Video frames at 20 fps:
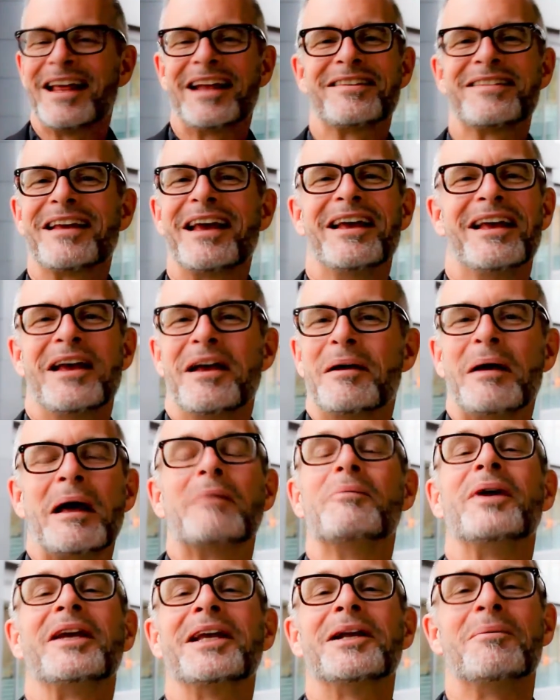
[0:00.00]
that's,
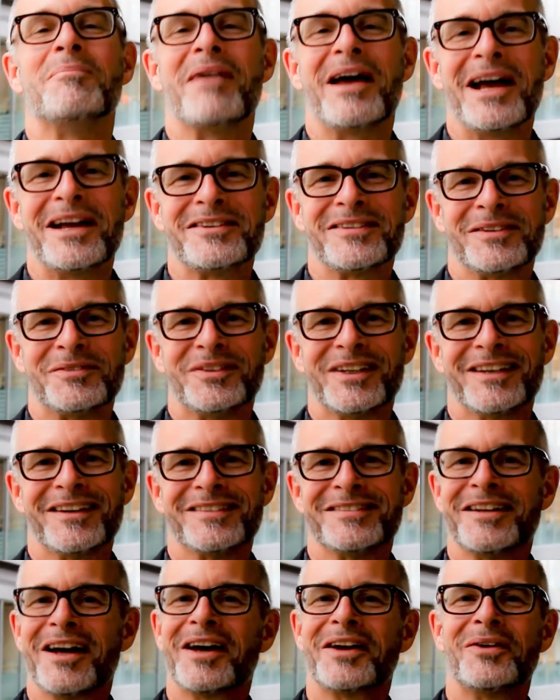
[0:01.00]
that we can imagine
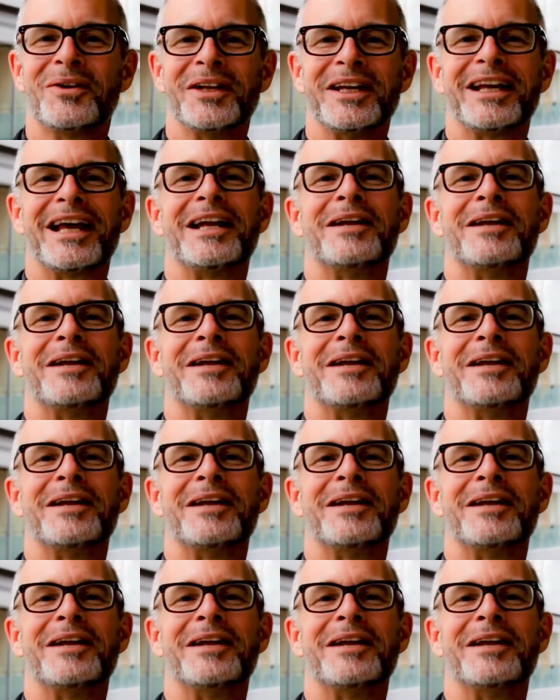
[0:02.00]
because not only